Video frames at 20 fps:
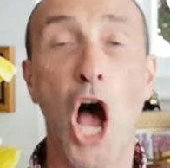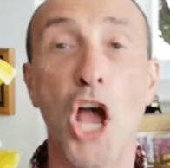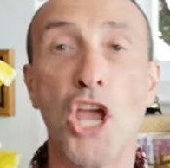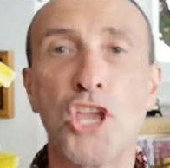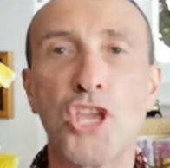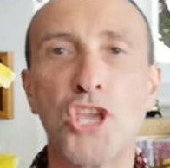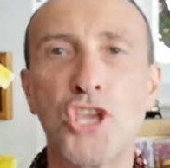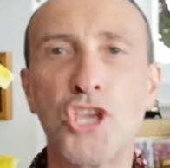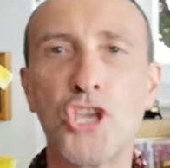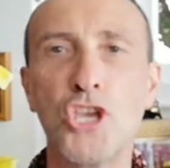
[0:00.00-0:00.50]

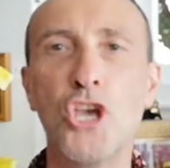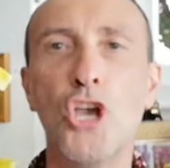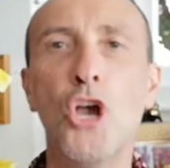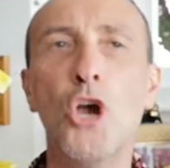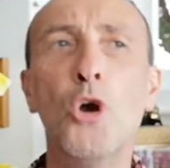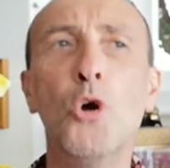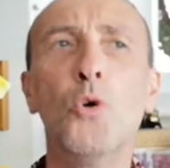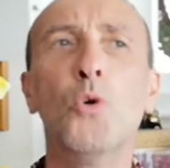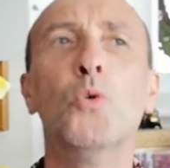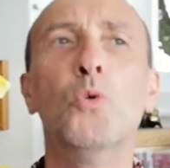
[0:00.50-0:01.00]

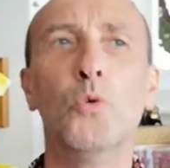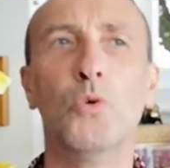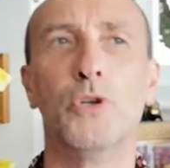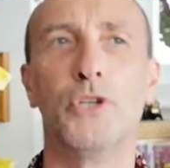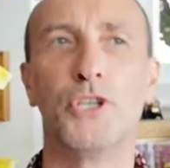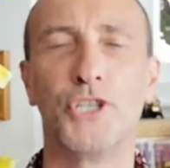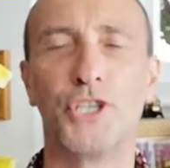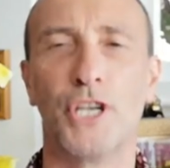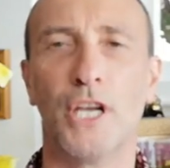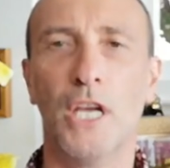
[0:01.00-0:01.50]

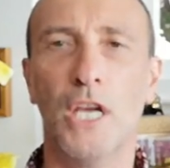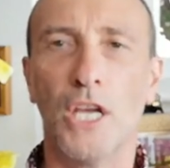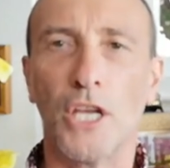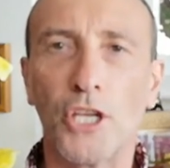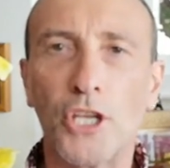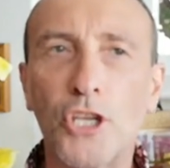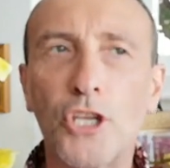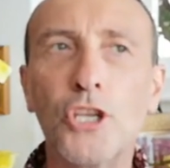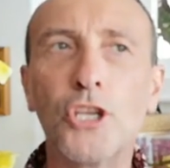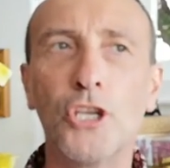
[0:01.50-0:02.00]
huge,
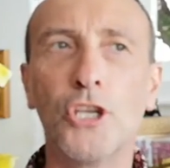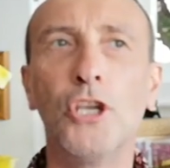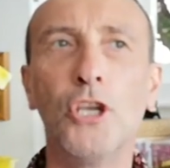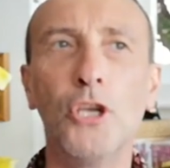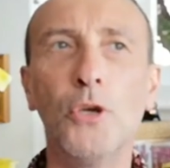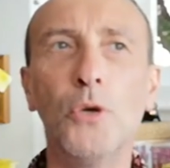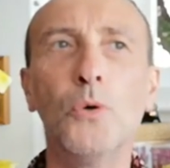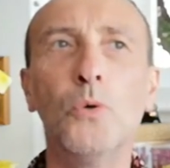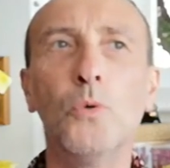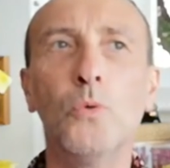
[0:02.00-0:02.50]

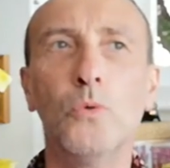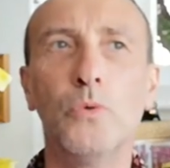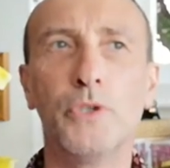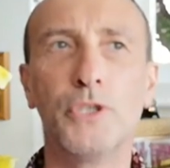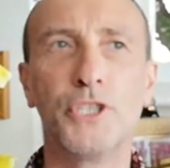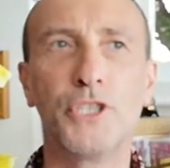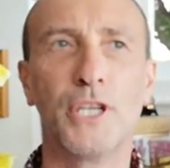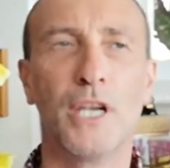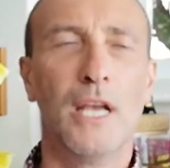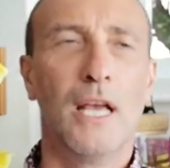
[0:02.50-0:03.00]

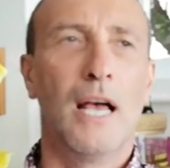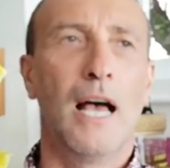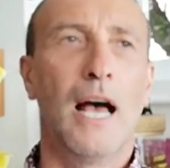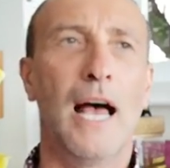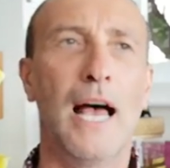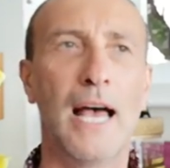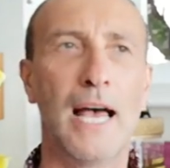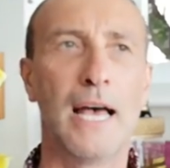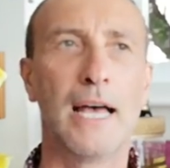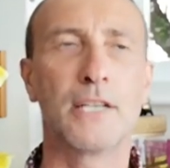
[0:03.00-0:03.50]
huge
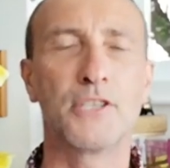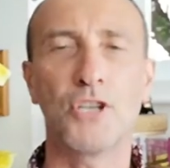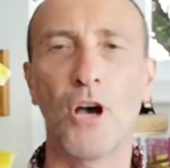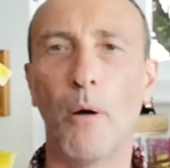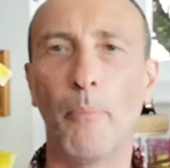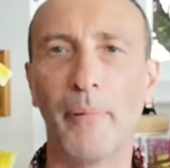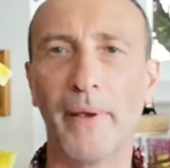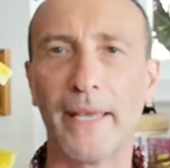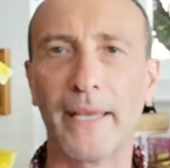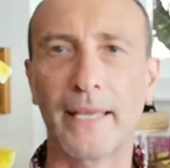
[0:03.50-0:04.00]
uh,
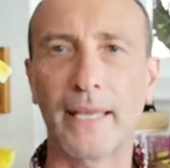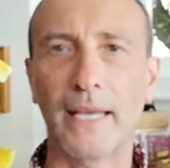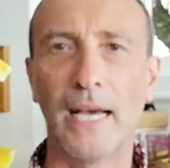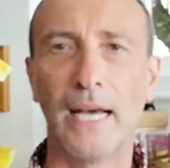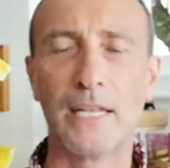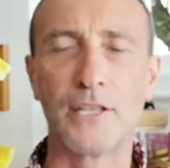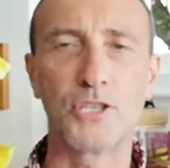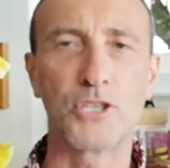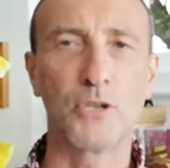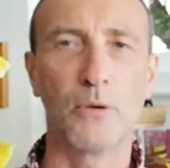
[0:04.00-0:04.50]
topic
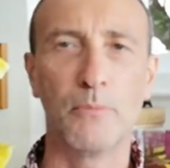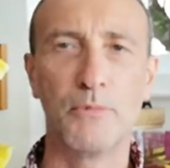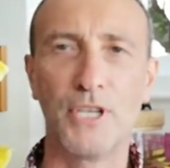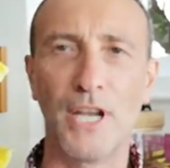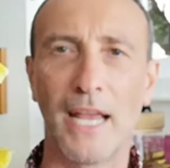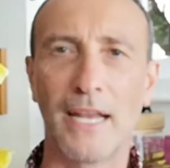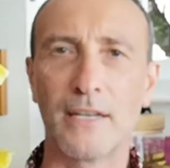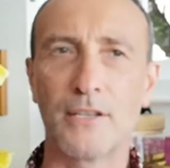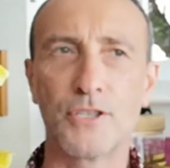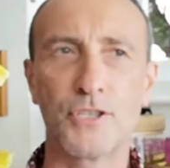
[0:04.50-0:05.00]
and
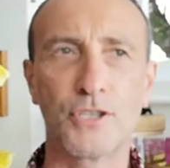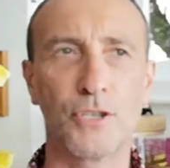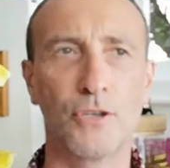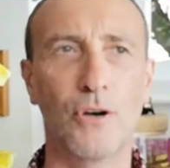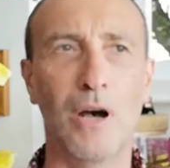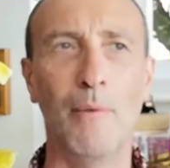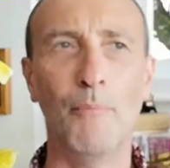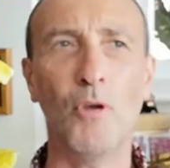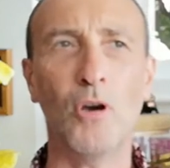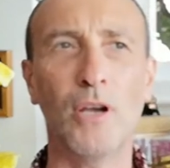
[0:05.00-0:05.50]
subject. So
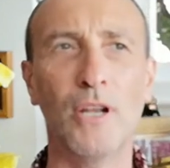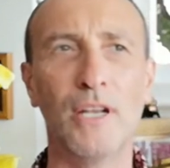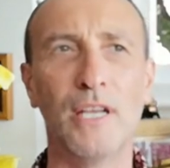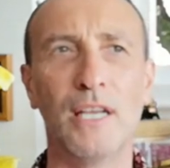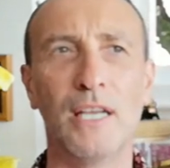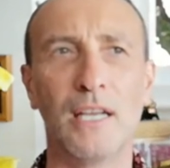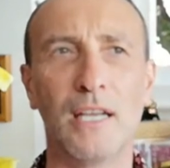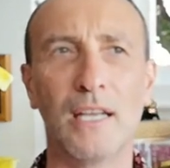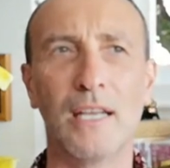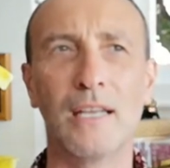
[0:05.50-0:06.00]
I'm not going
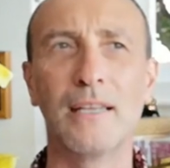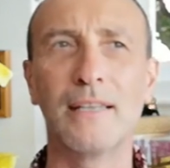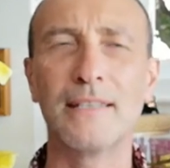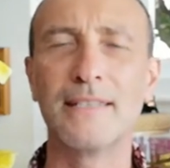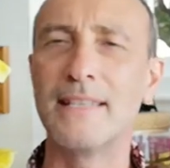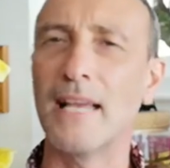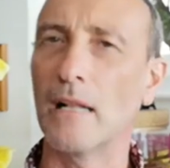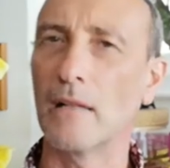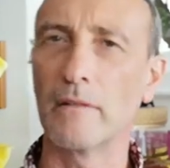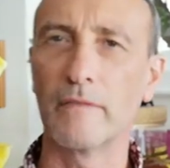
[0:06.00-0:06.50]
to
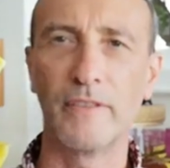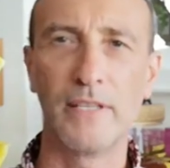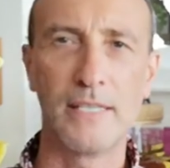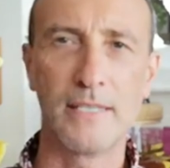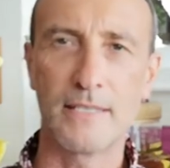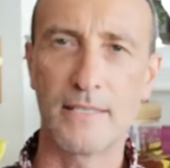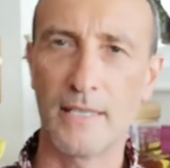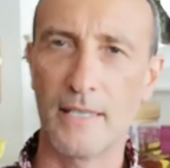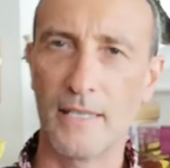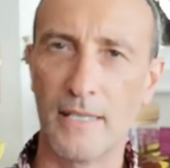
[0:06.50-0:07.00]
delve
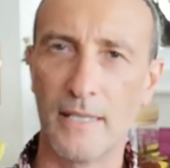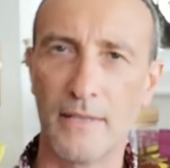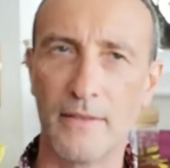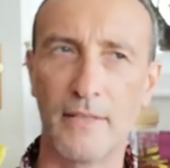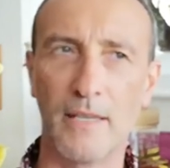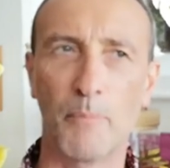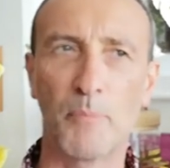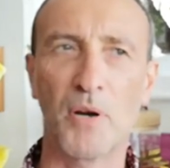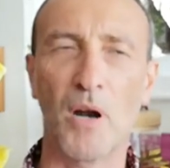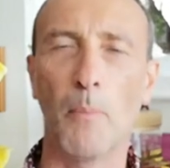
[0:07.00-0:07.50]
into
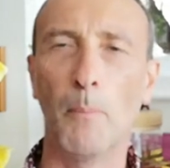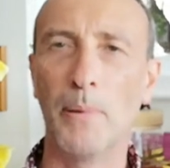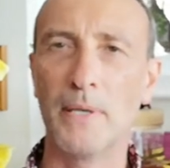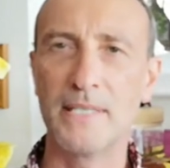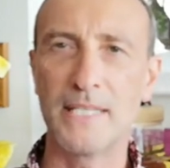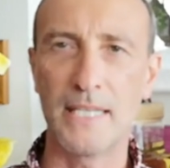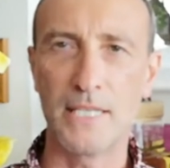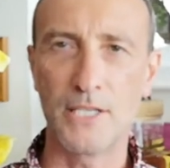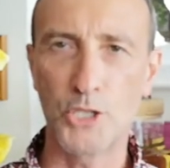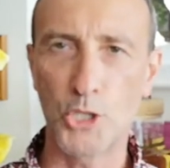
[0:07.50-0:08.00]
the
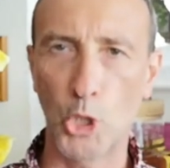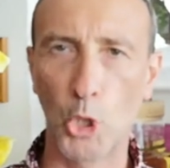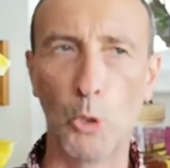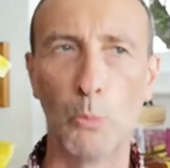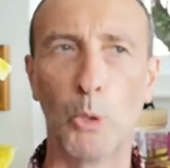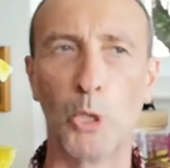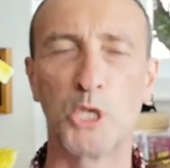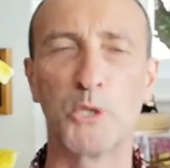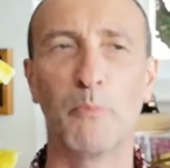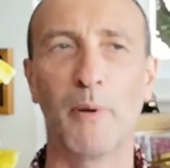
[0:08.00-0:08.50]
properties too
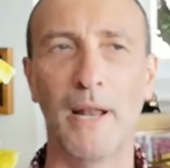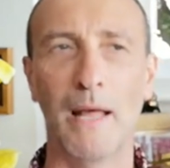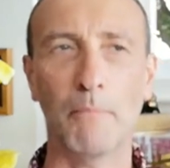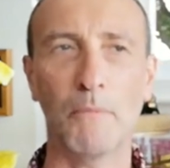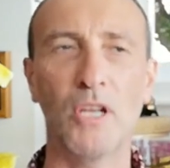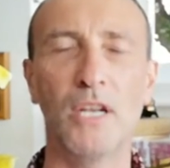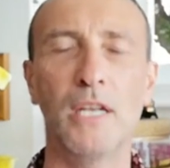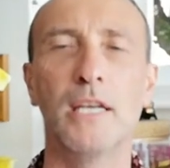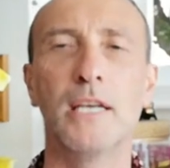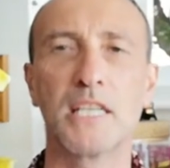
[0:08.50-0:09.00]
much, but I'm
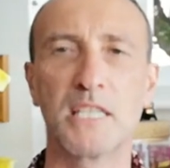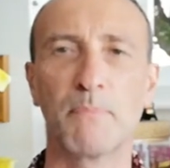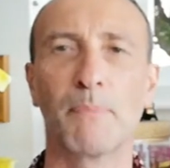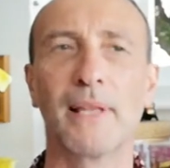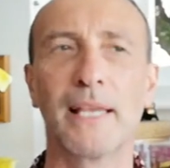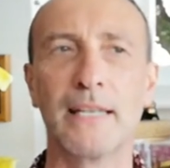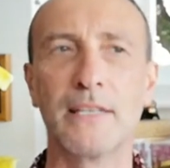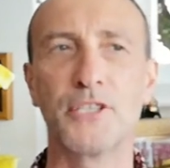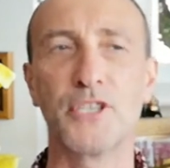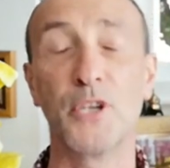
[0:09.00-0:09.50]
going to
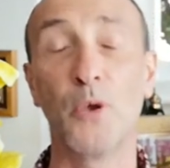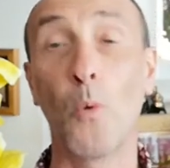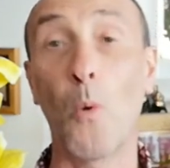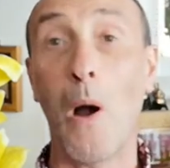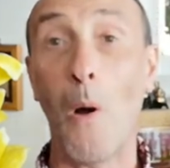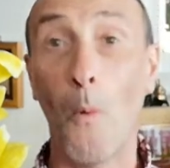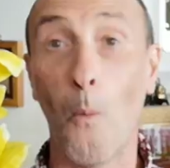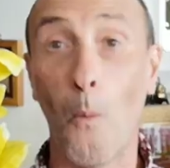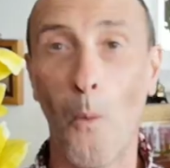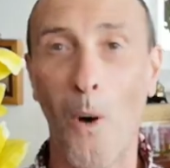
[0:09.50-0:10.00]
explain to you
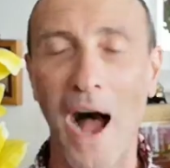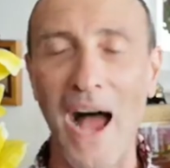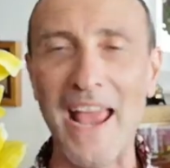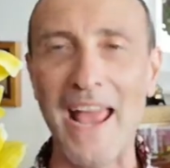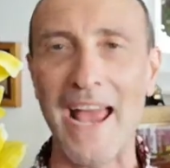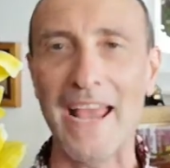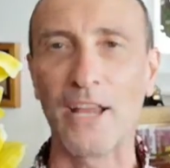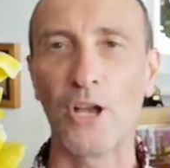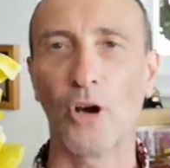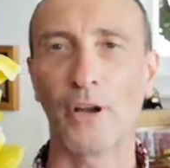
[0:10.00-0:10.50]
why
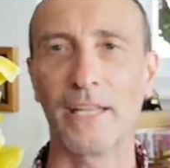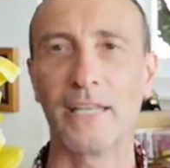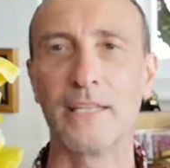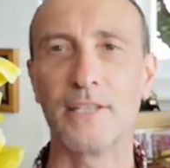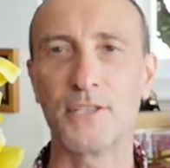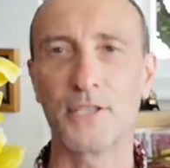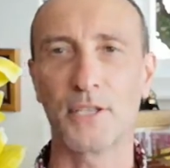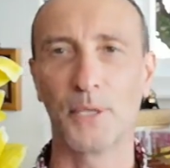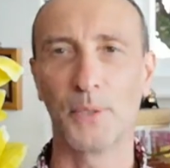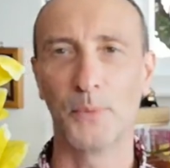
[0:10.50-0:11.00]
I got
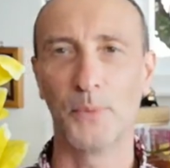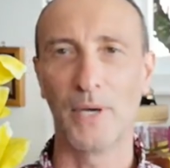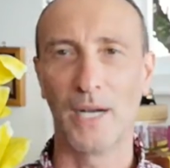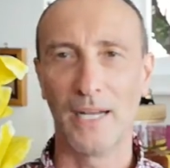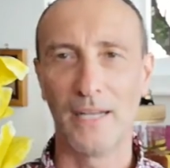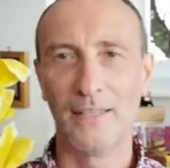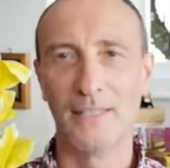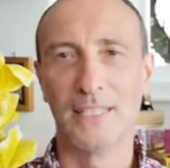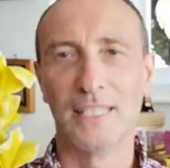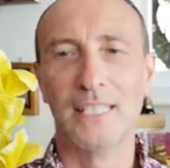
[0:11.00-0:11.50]
into,
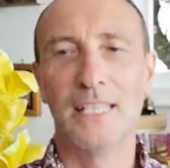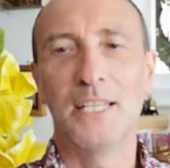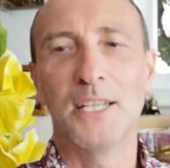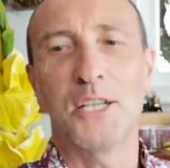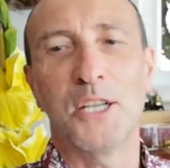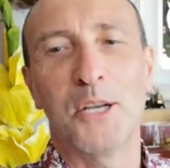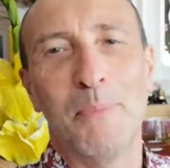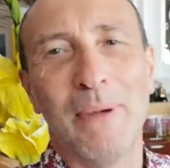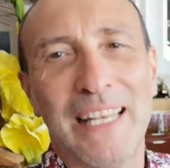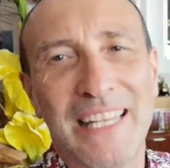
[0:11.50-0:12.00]
uh,
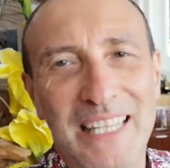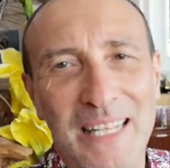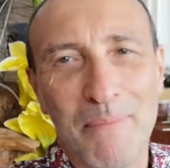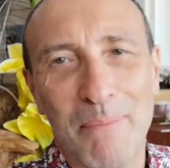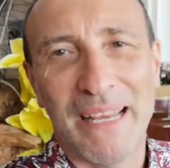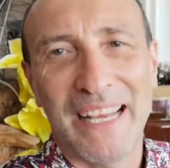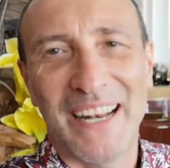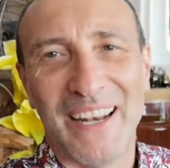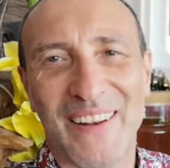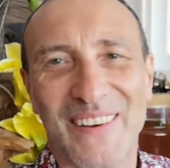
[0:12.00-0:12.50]
come a little
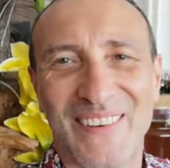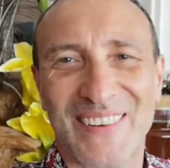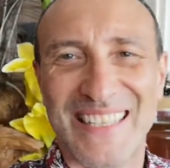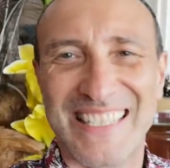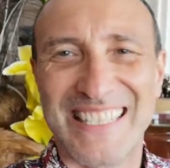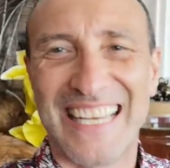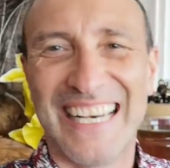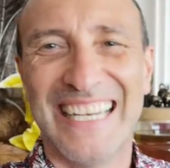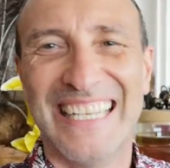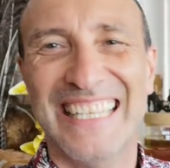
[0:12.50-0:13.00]
bit
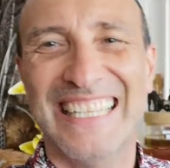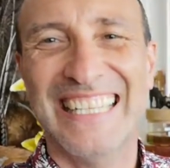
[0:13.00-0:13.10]
closer,